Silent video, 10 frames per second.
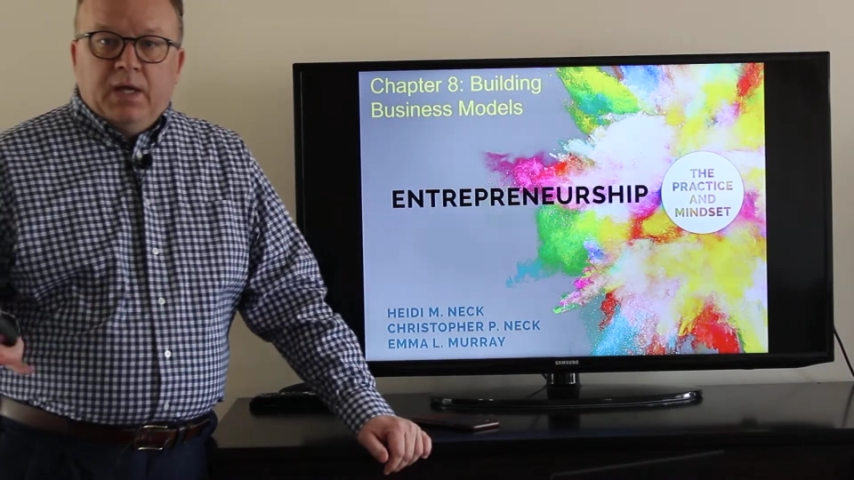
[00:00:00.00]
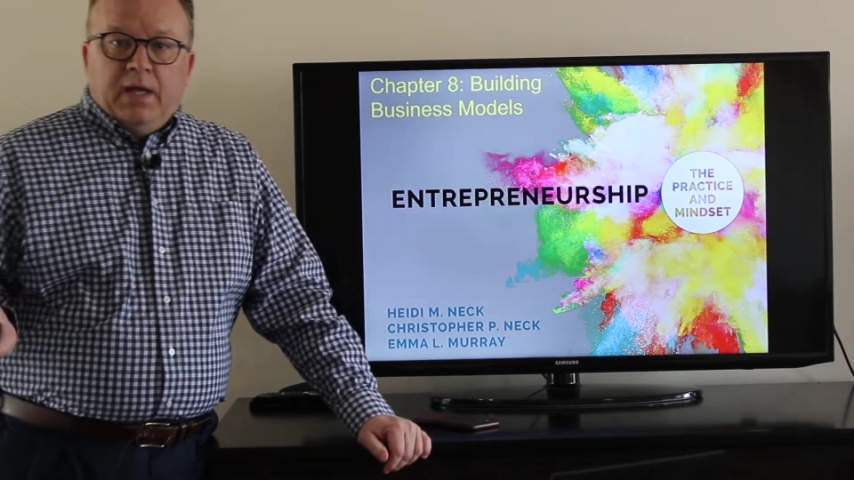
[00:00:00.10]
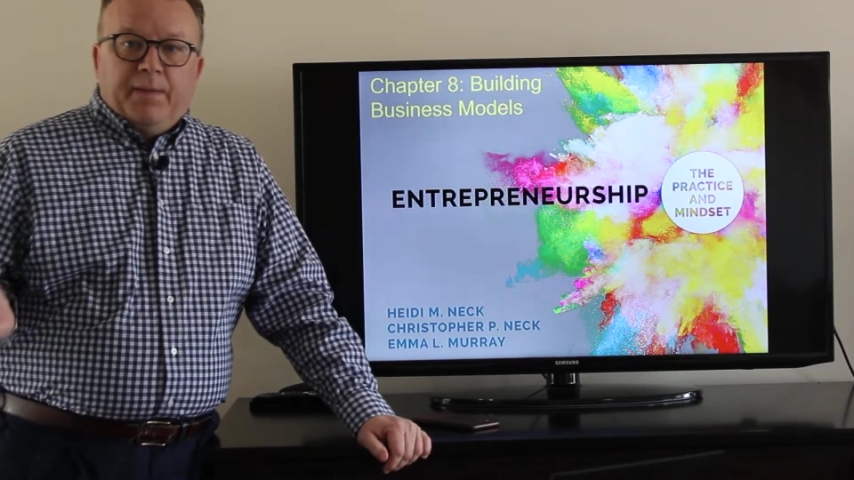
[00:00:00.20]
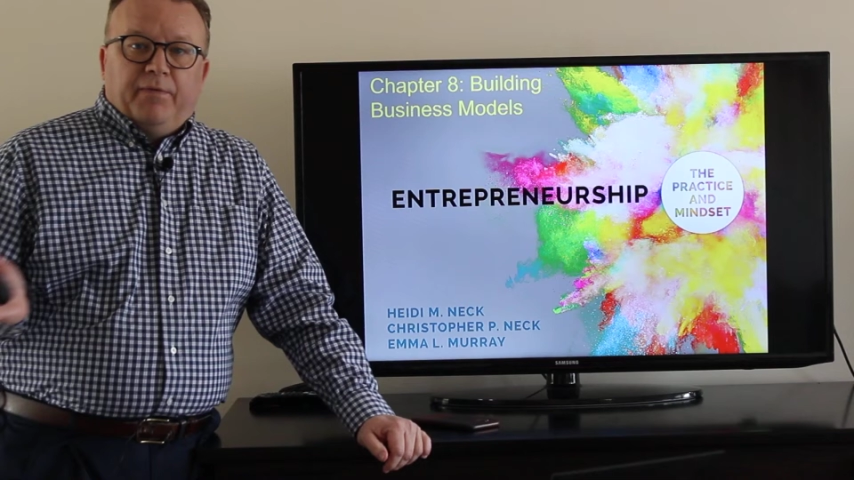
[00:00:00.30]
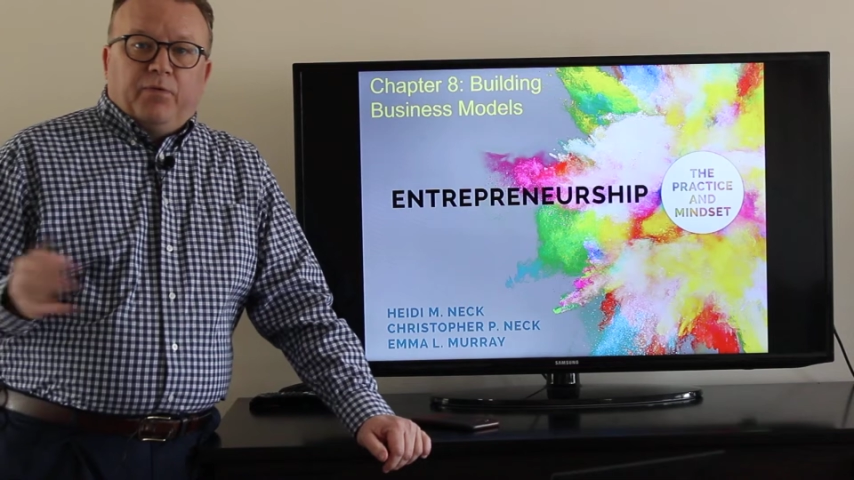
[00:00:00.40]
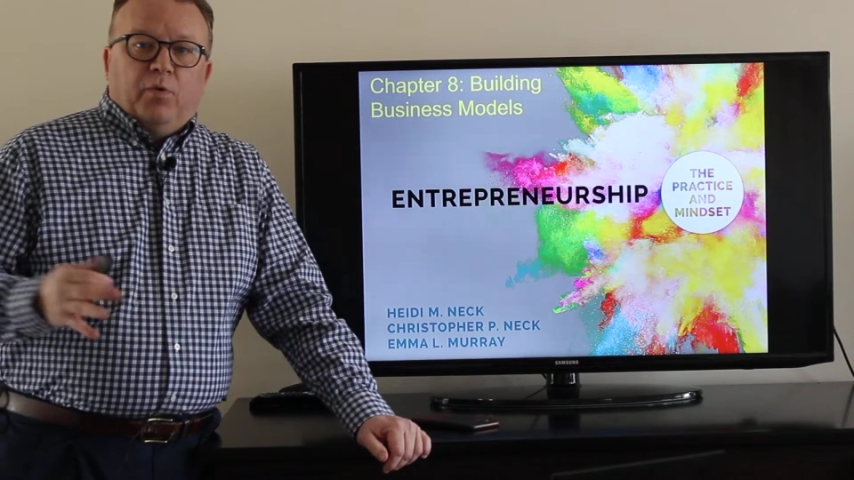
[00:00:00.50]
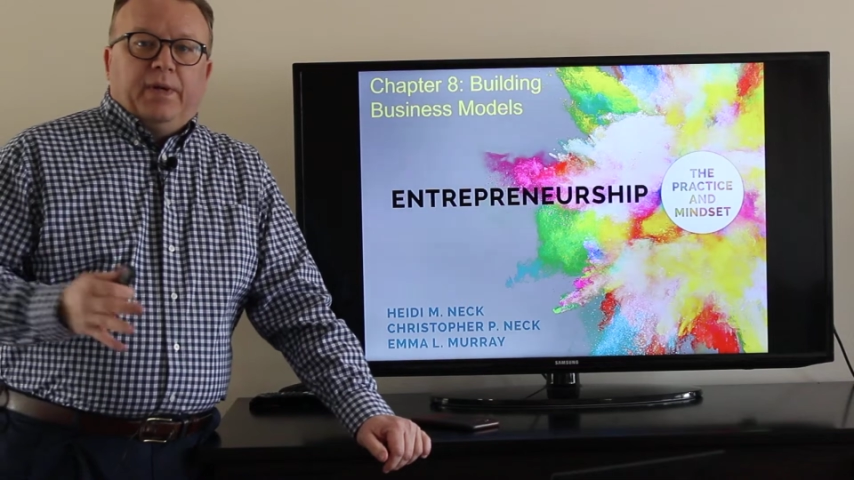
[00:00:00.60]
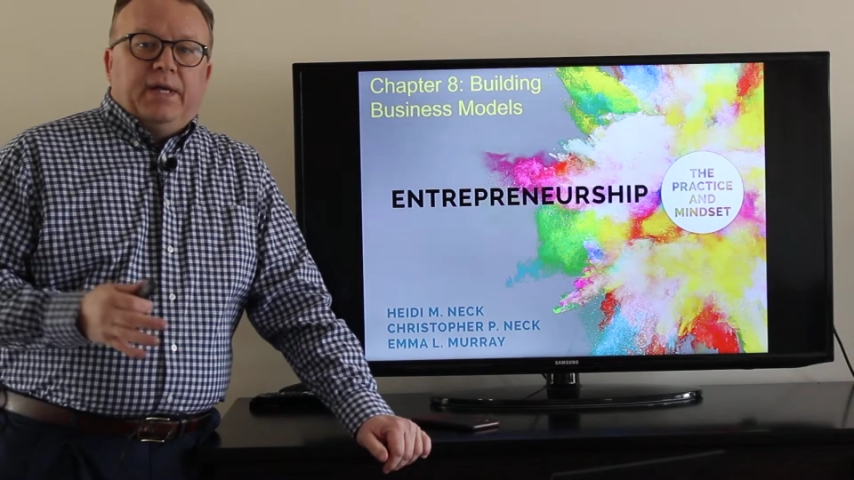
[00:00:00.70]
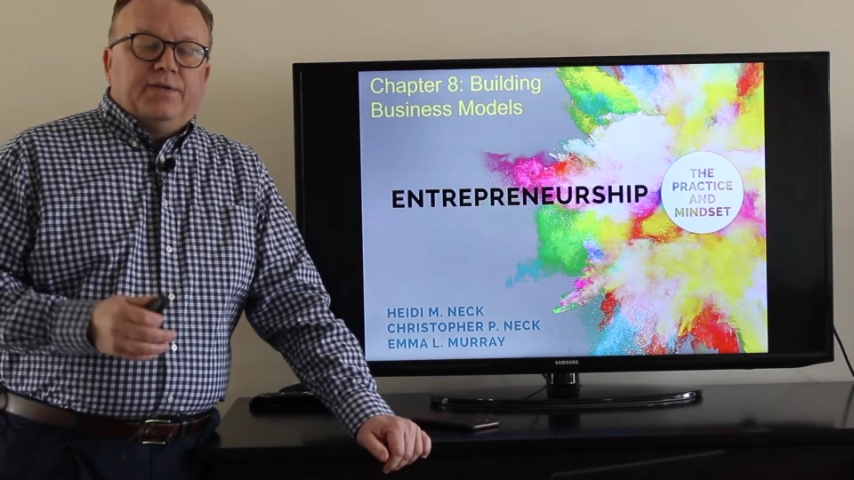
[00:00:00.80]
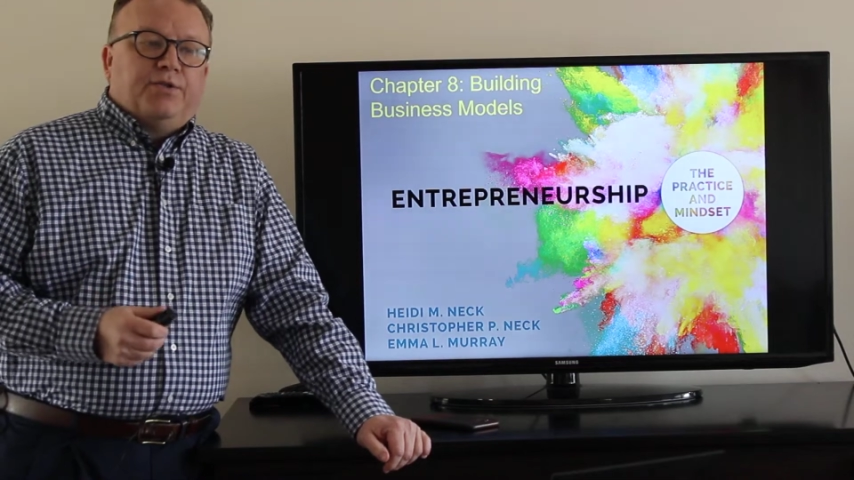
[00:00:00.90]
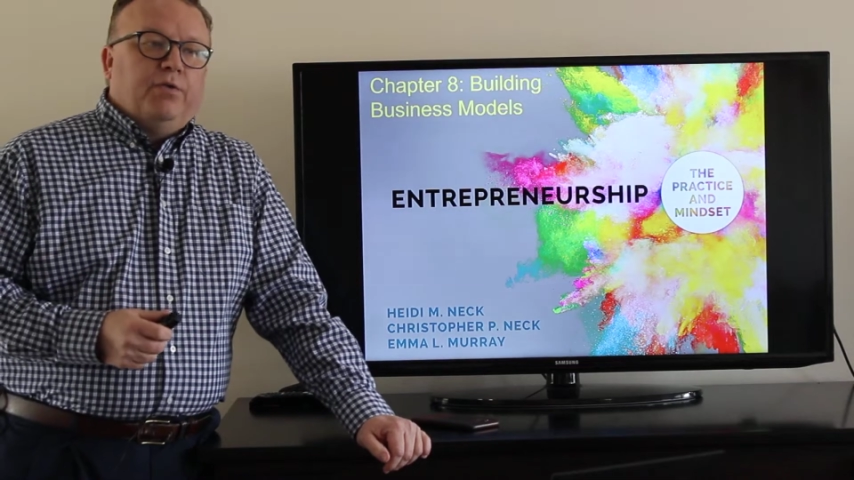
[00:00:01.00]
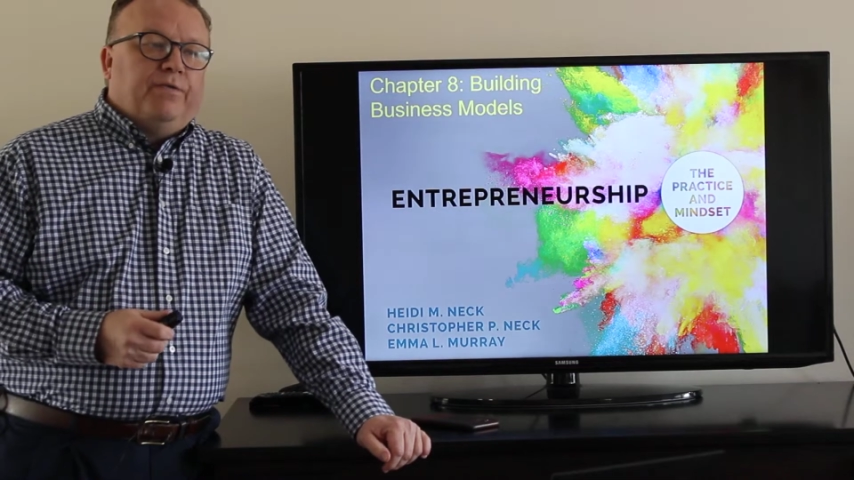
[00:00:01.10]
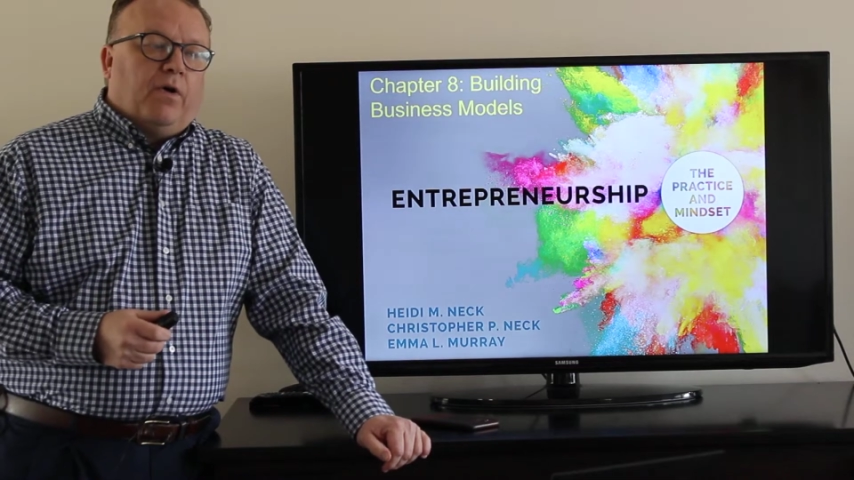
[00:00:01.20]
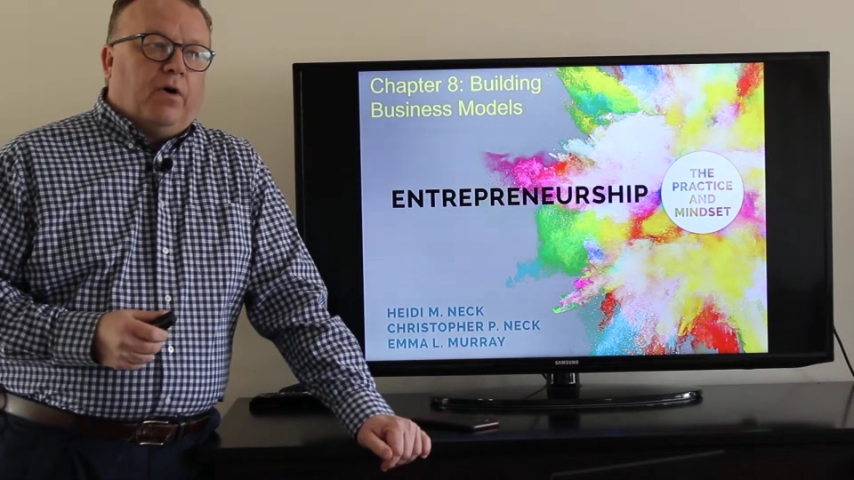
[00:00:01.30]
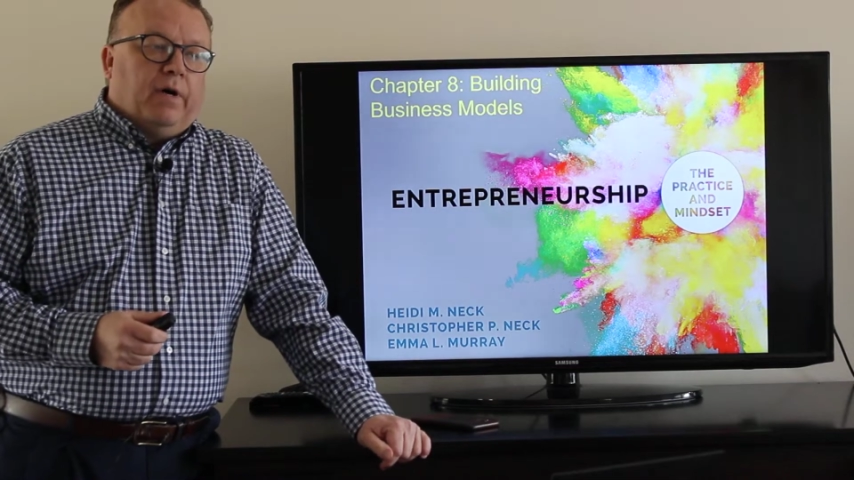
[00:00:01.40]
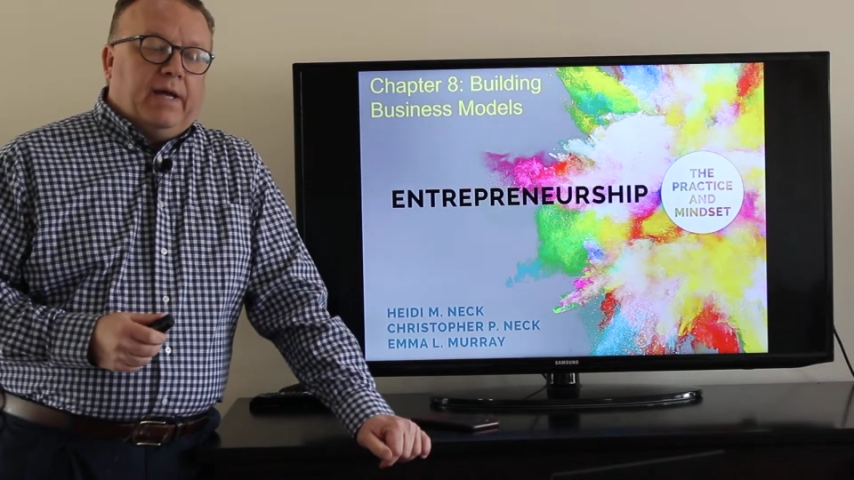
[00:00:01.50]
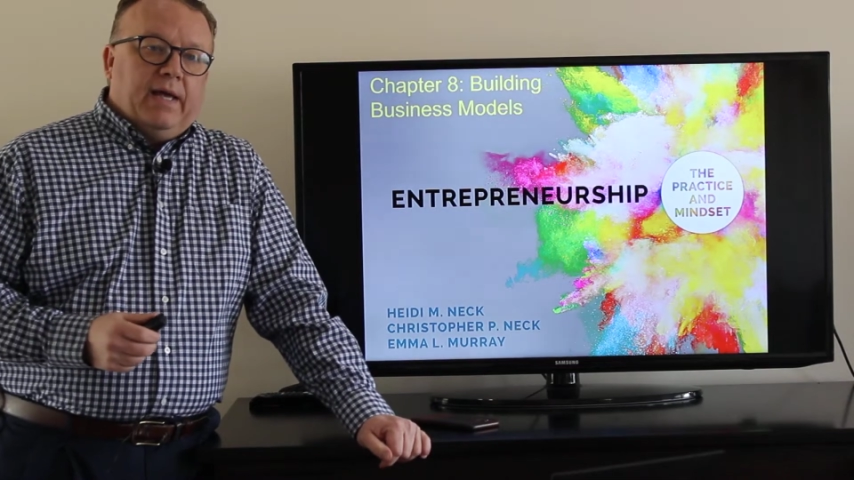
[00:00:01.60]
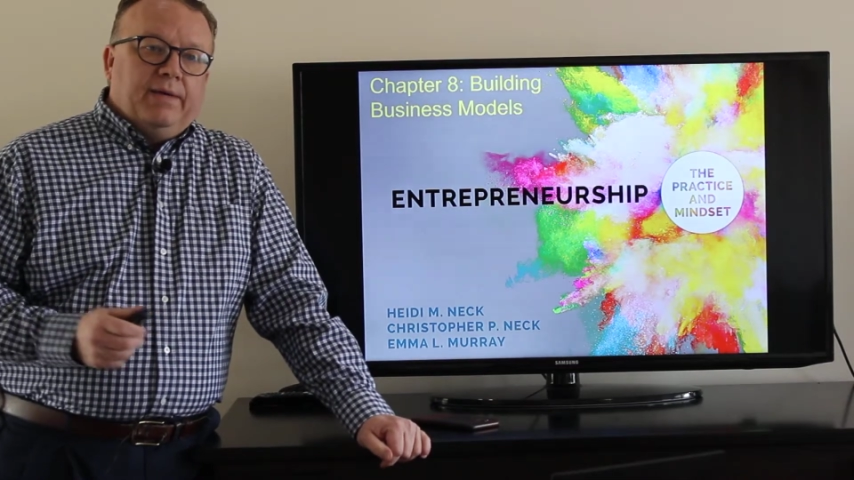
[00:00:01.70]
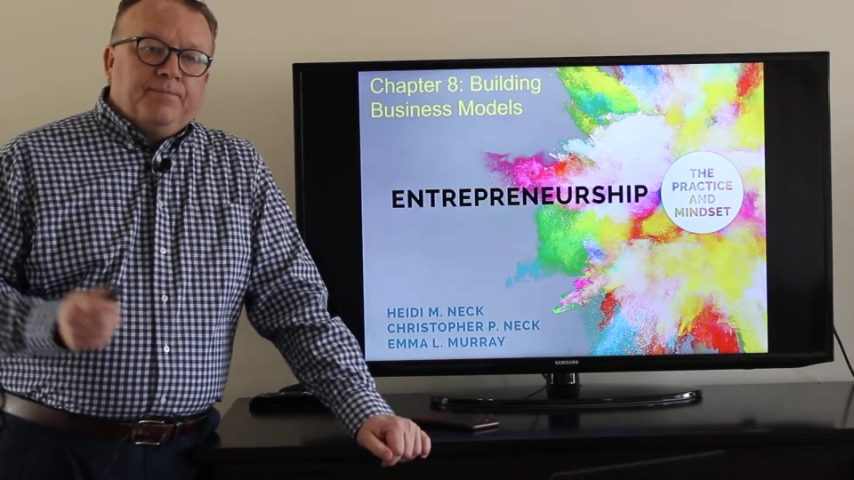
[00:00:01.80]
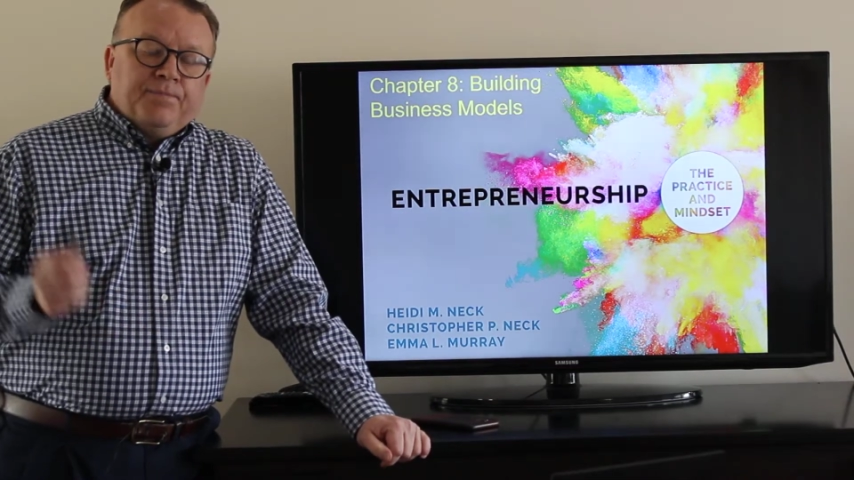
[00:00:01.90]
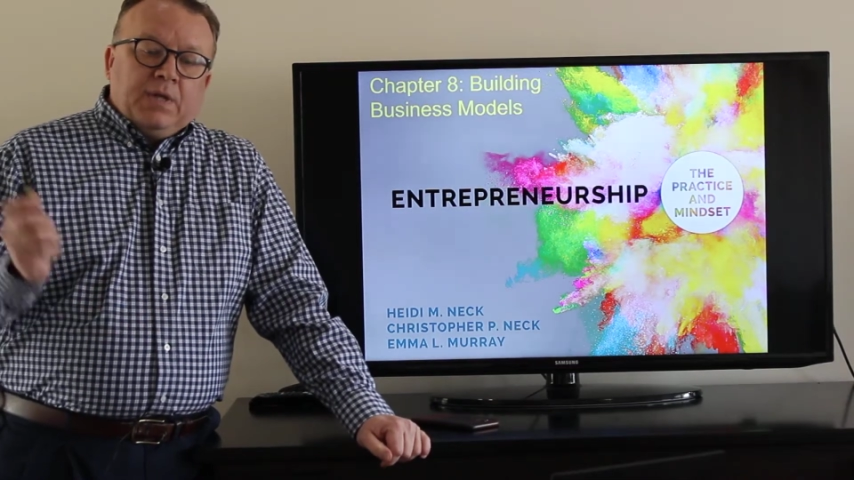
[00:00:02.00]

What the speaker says: And before we get too far in,